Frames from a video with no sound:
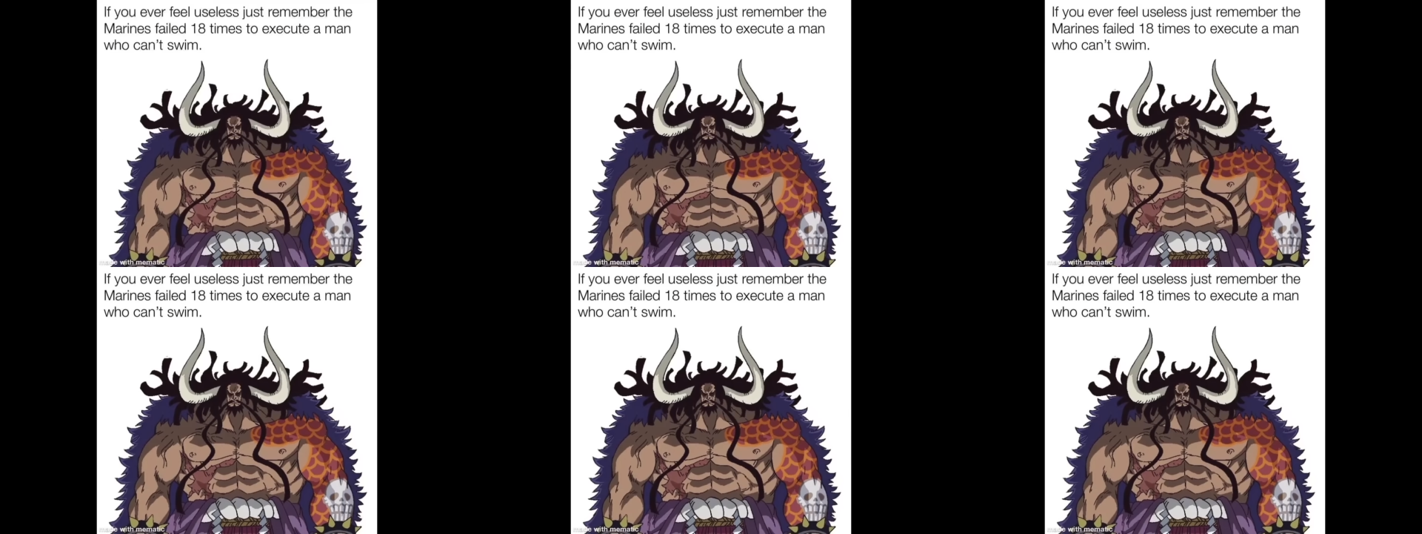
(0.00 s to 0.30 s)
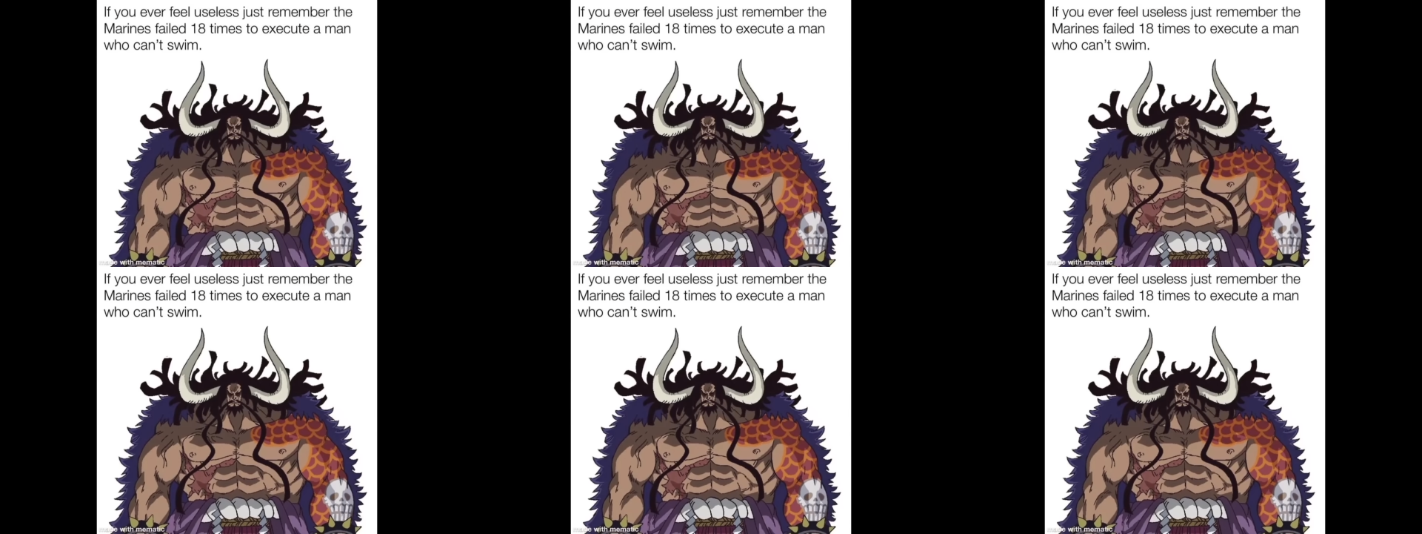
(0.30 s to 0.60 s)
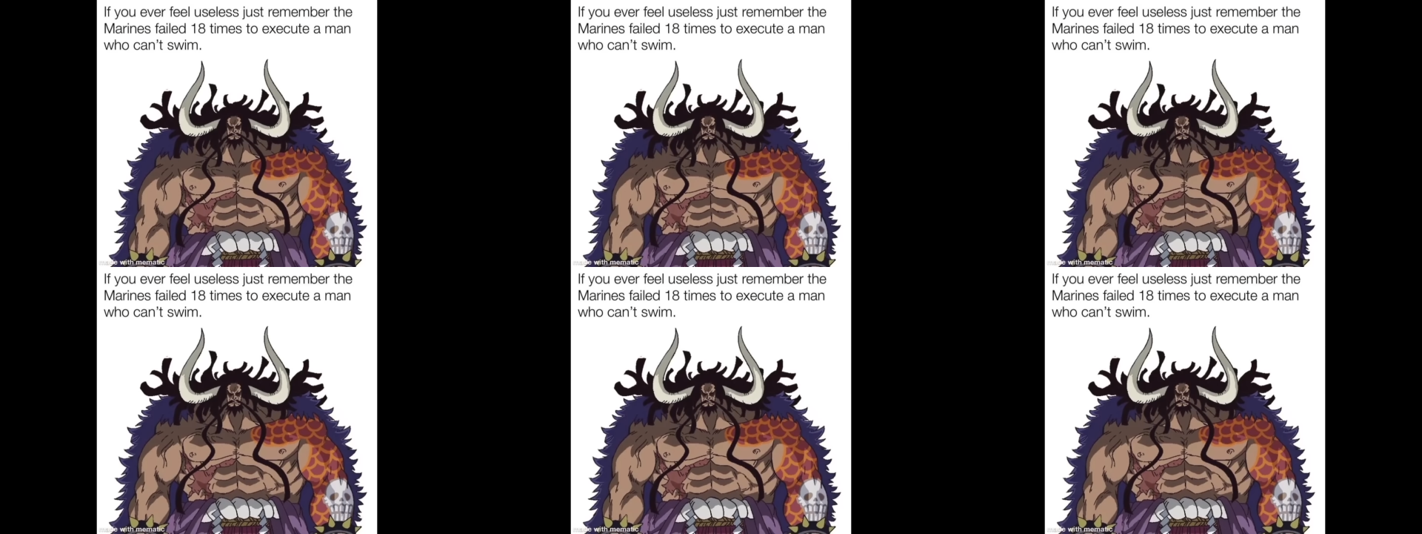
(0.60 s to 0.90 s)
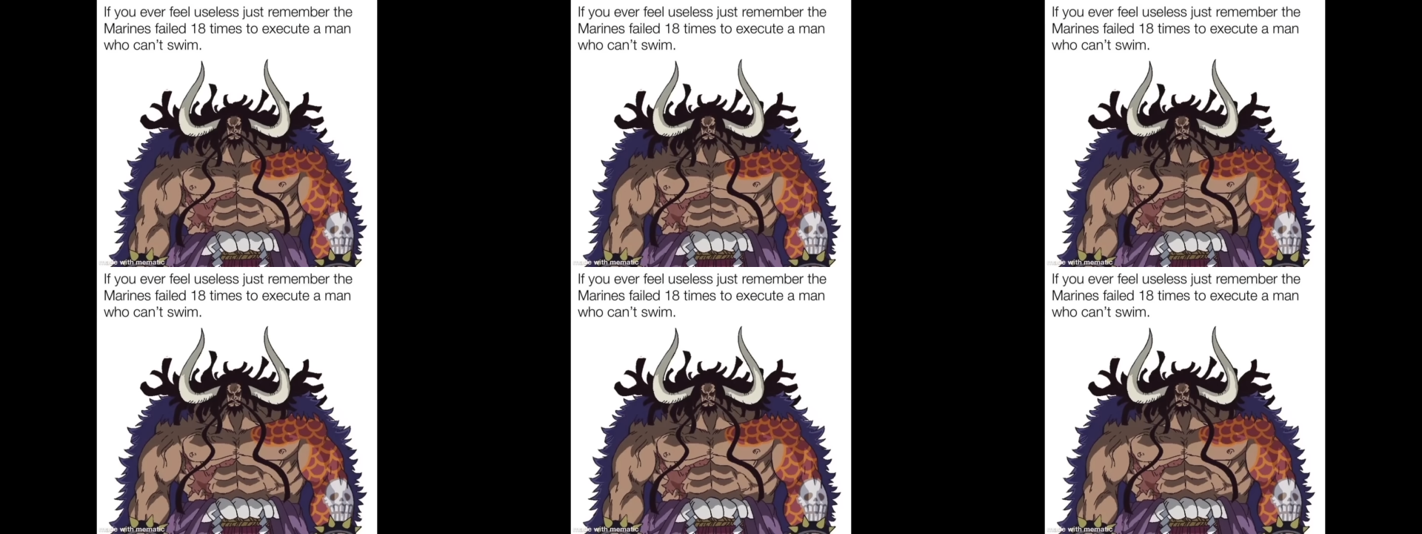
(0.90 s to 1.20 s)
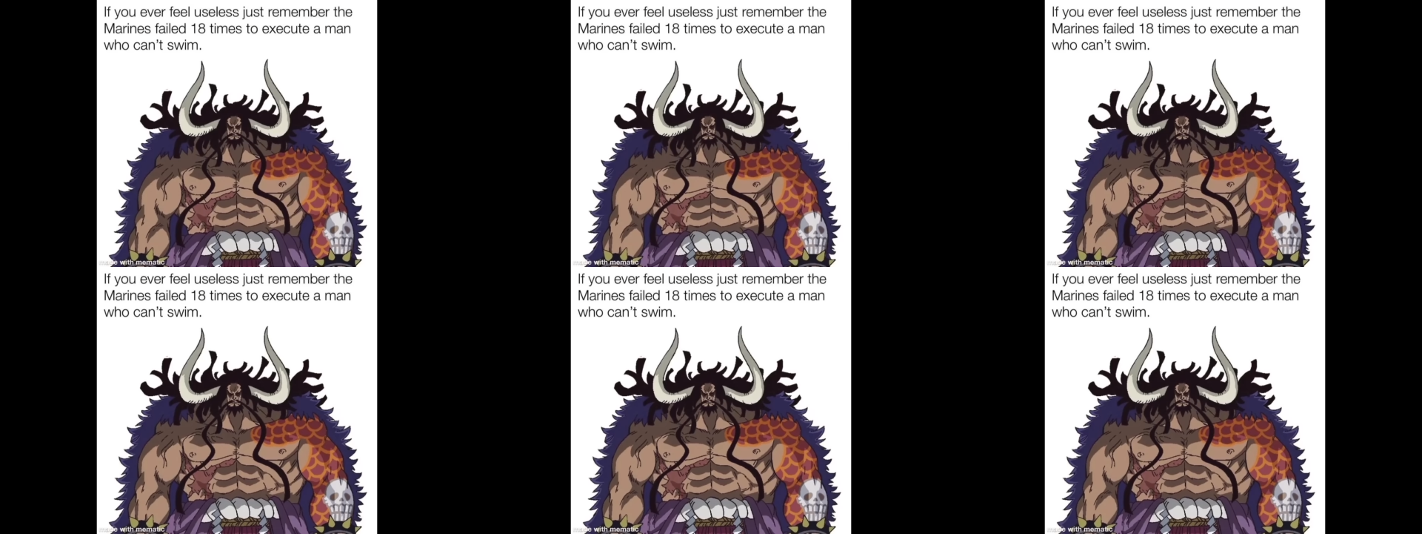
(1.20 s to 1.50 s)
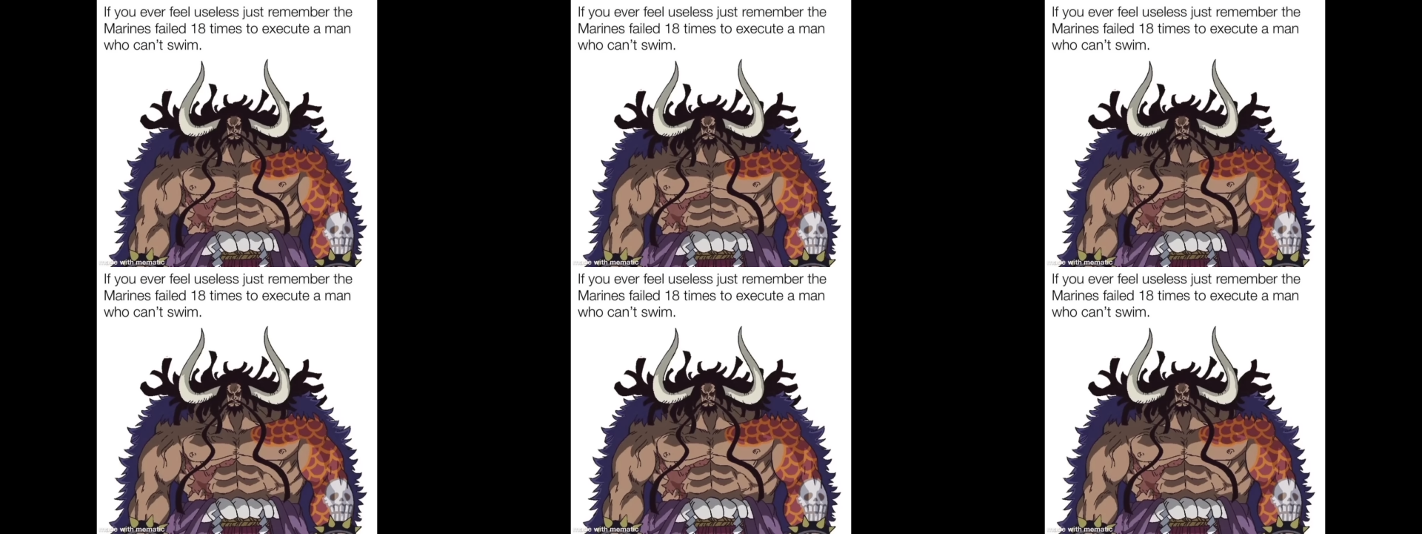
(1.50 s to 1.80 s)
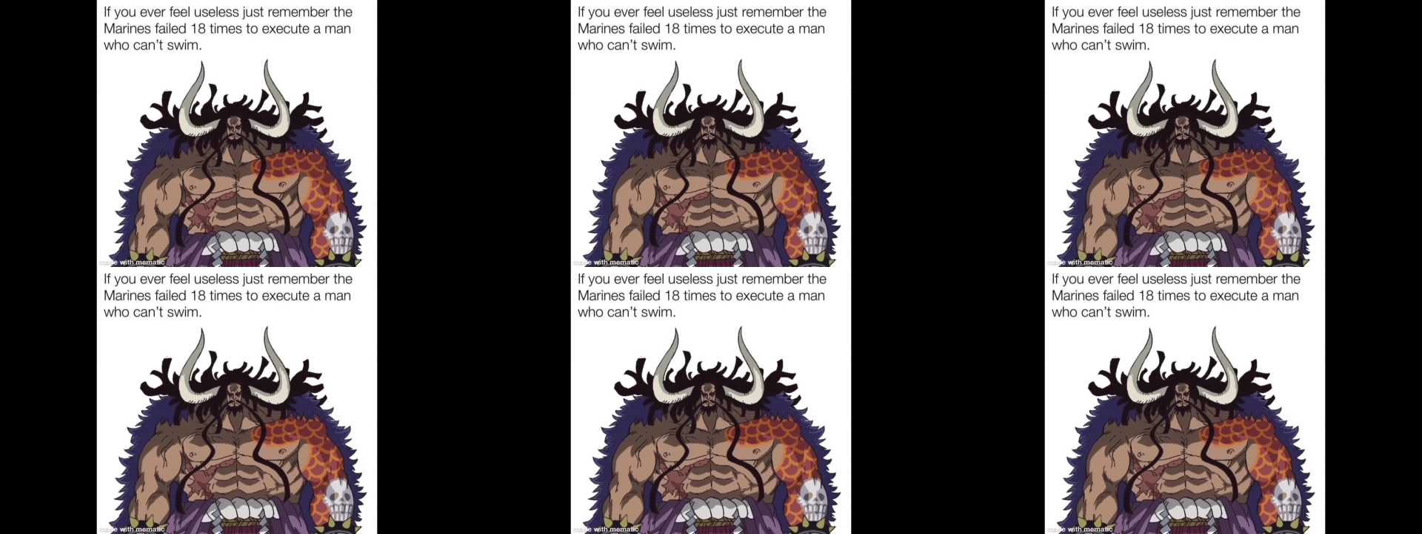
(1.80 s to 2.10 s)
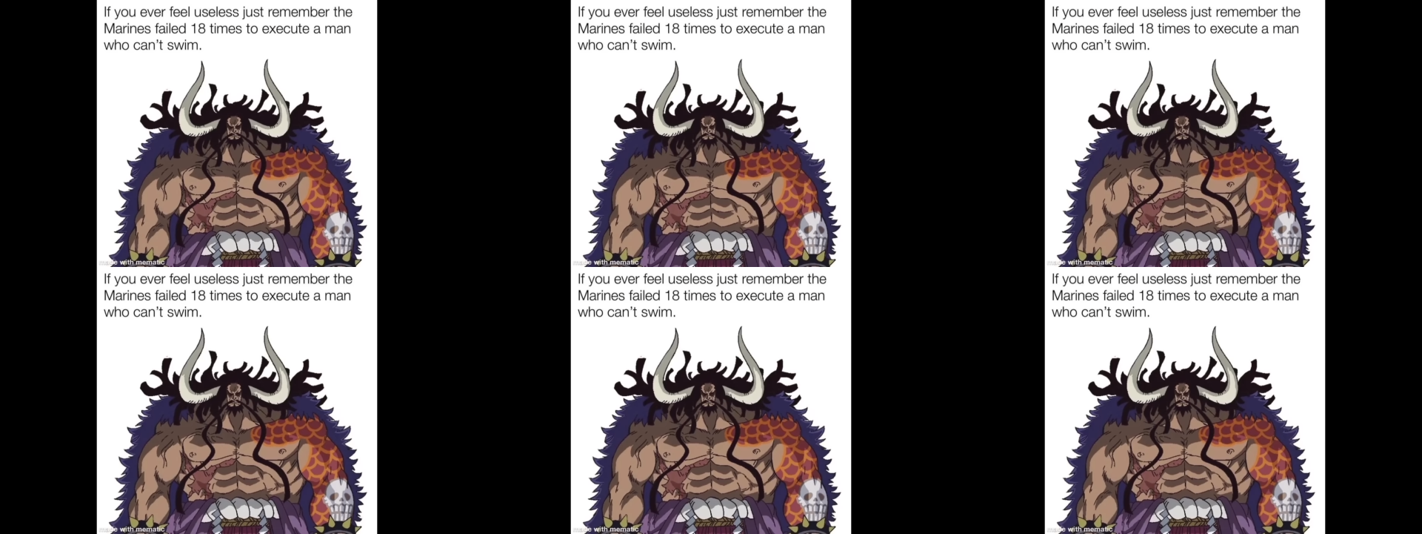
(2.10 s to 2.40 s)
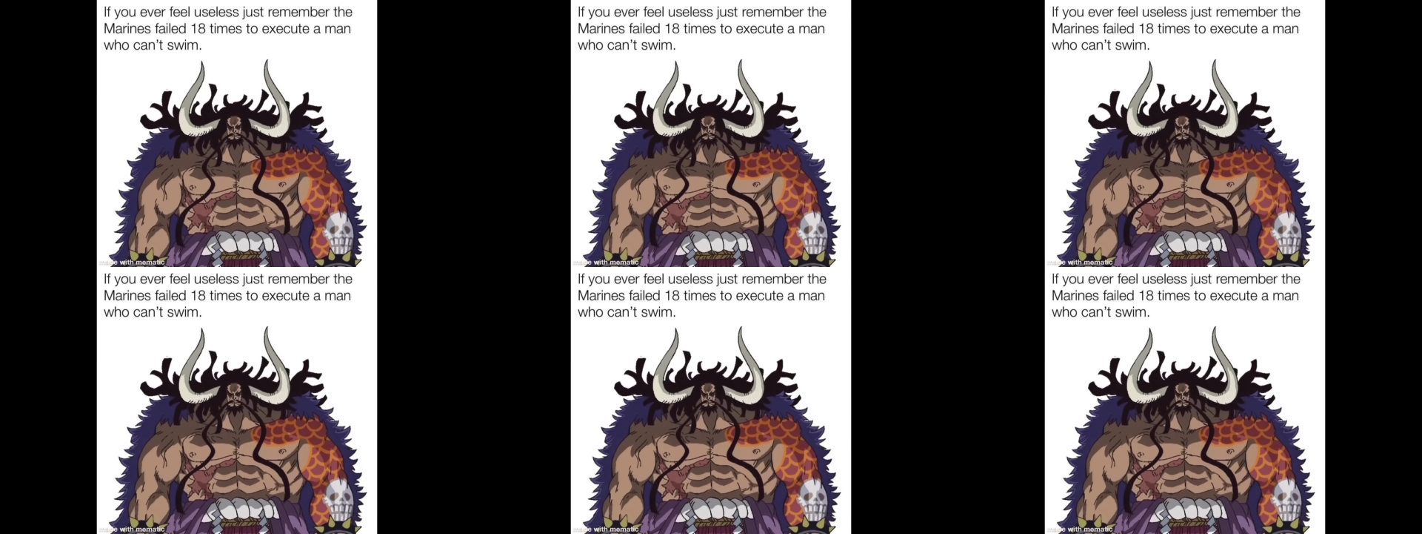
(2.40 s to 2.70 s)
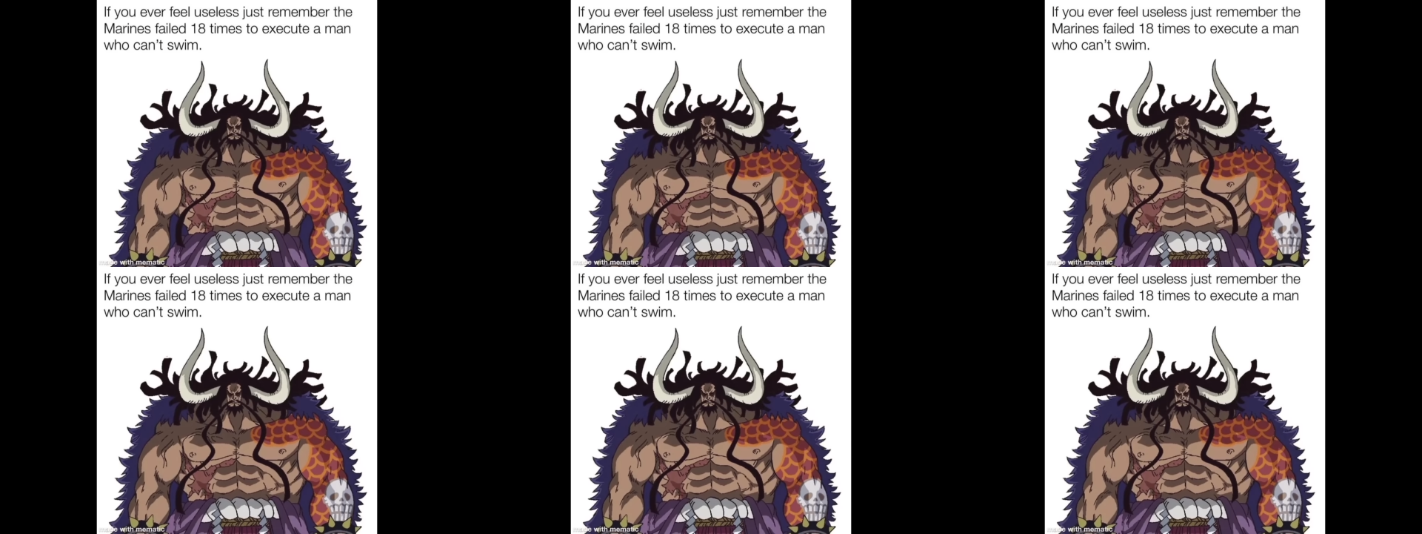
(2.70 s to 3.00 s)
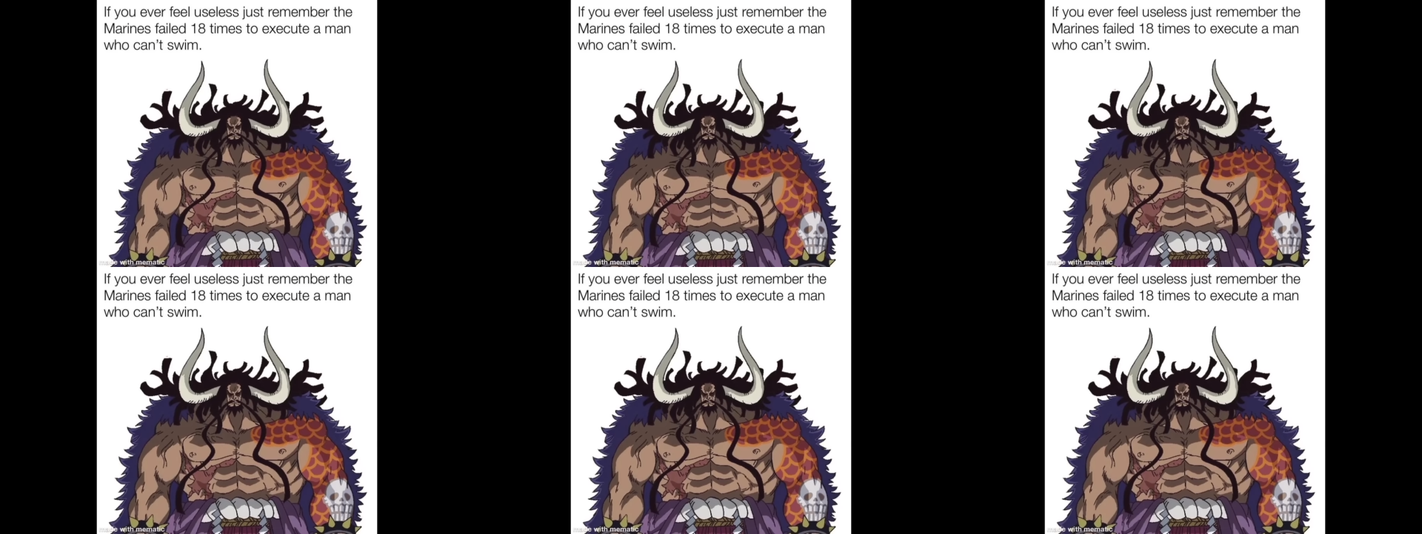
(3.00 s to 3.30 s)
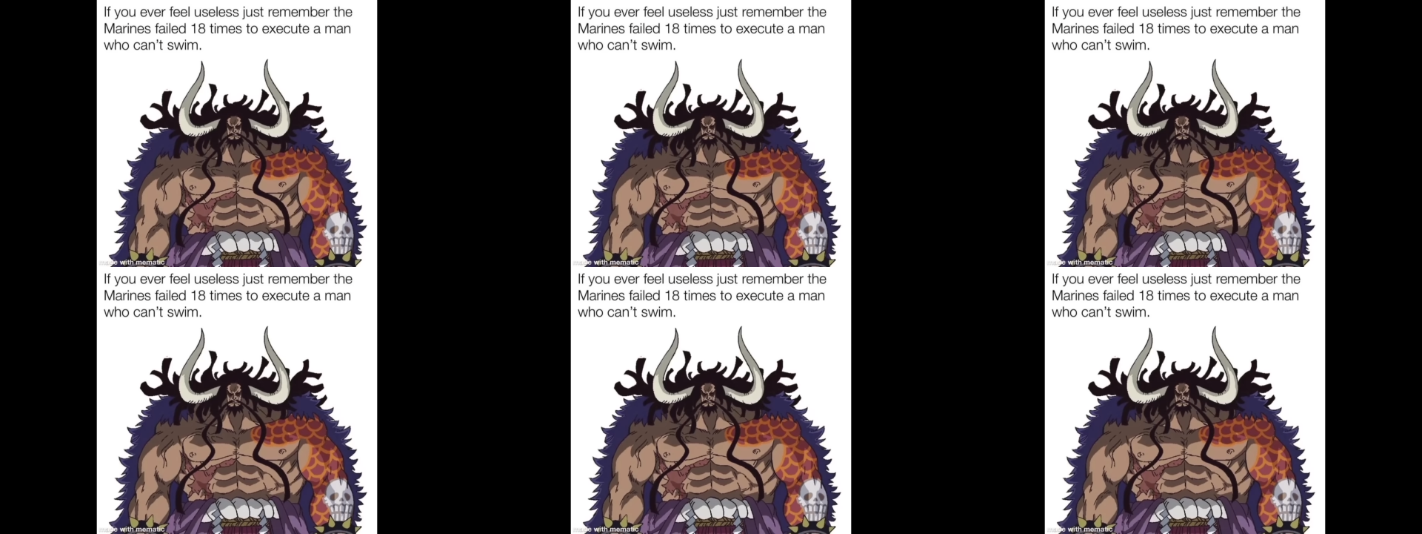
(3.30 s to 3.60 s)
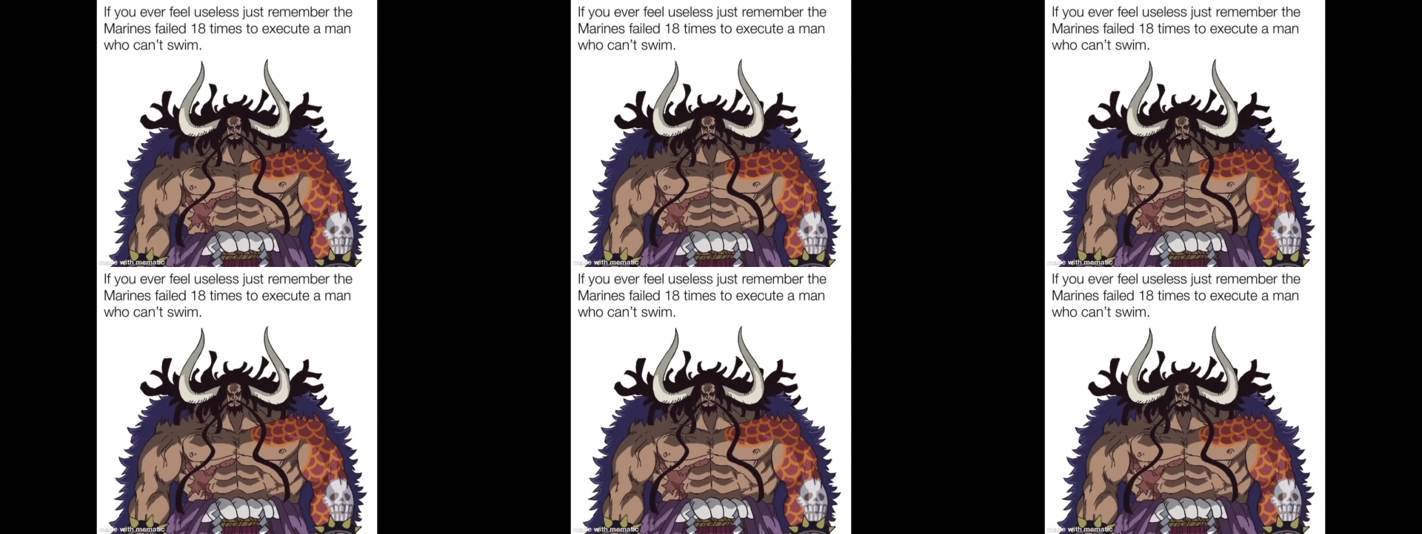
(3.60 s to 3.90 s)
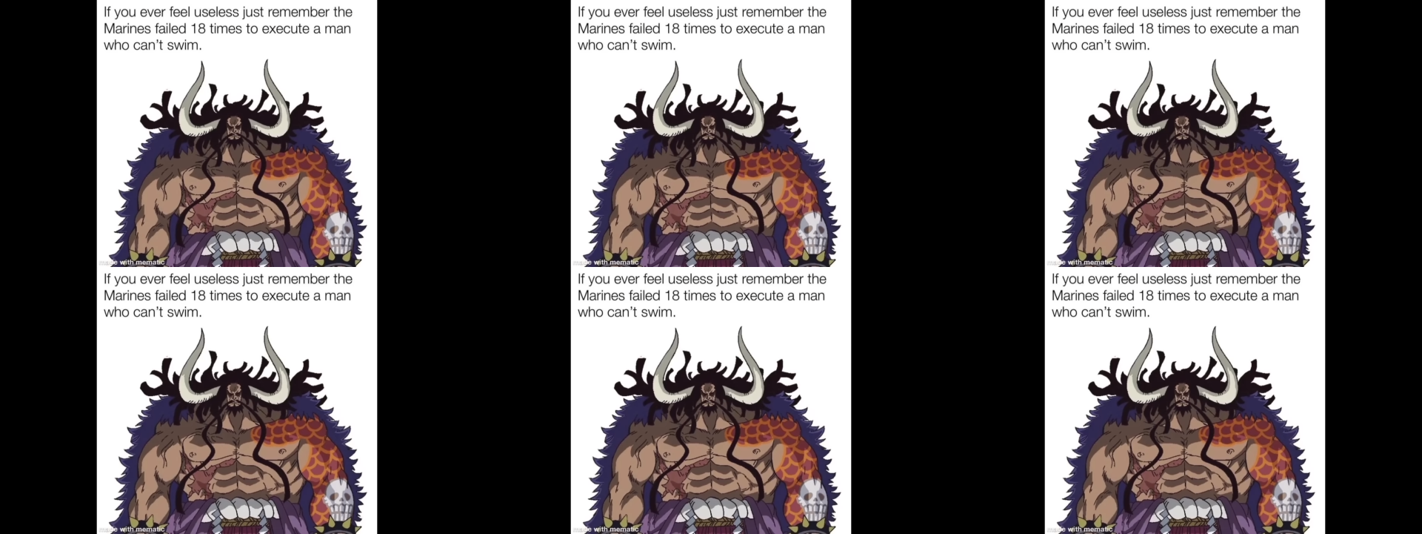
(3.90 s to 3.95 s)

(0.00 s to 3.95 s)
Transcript: Nobody's mouth can be seen.